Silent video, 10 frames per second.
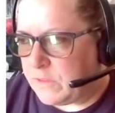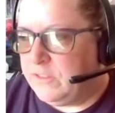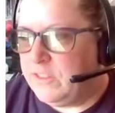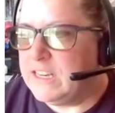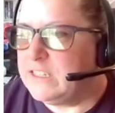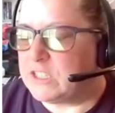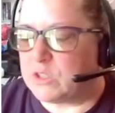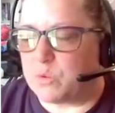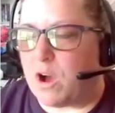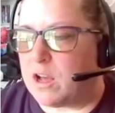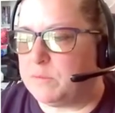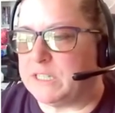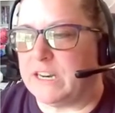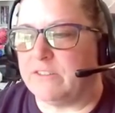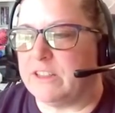they did the swabs
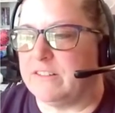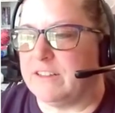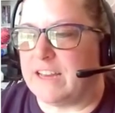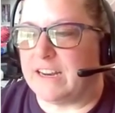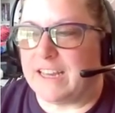and everything like that.